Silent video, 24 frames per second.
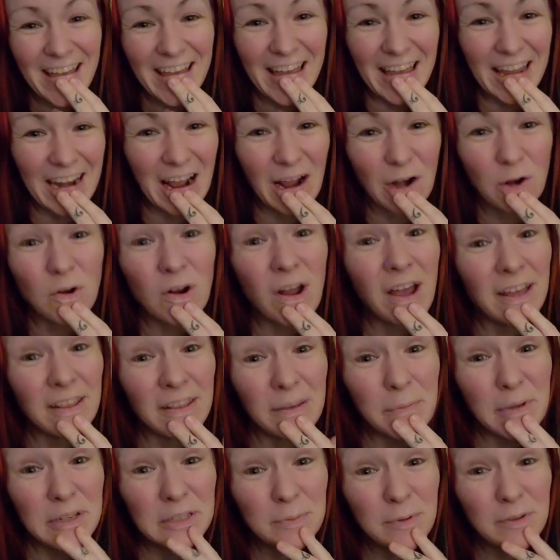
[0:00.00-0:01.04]
and I don't know how
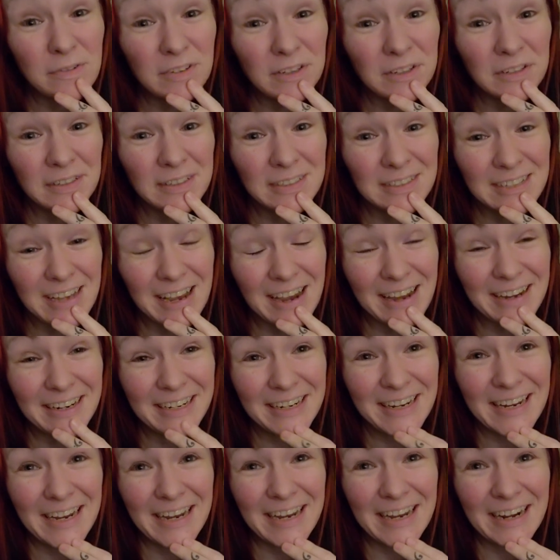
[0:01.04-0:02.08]
that makes me feel
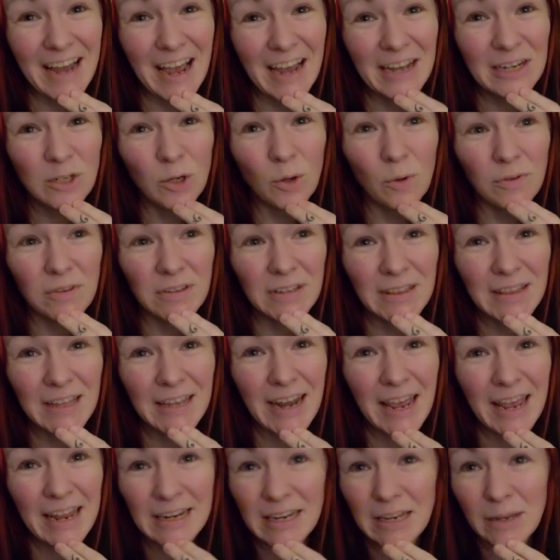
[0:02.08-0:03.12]
inside. And I don't think
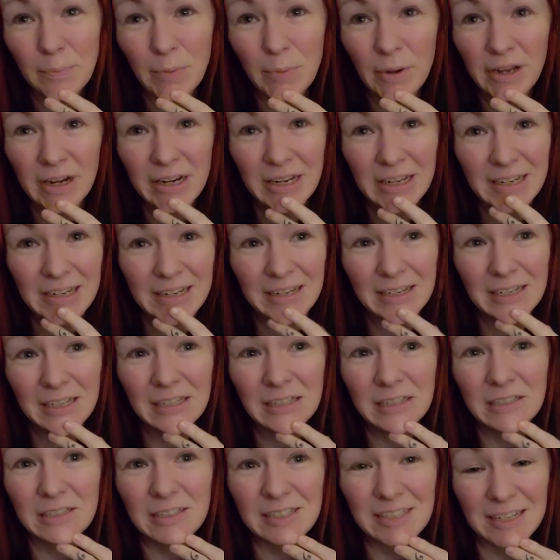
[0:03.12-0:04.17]
that anybody
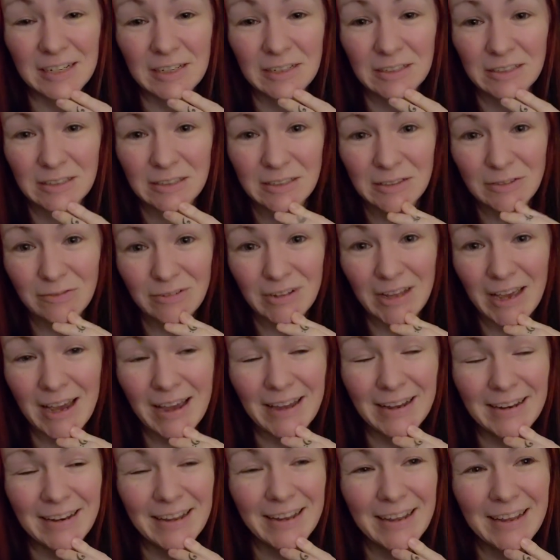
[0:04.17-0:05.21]
is innocent of
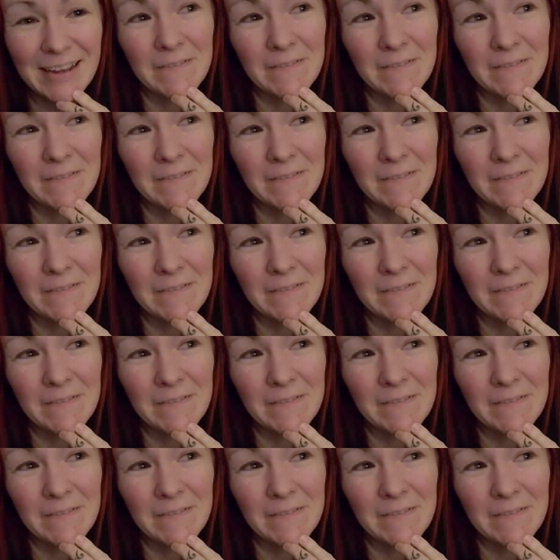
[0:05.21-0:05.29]
that.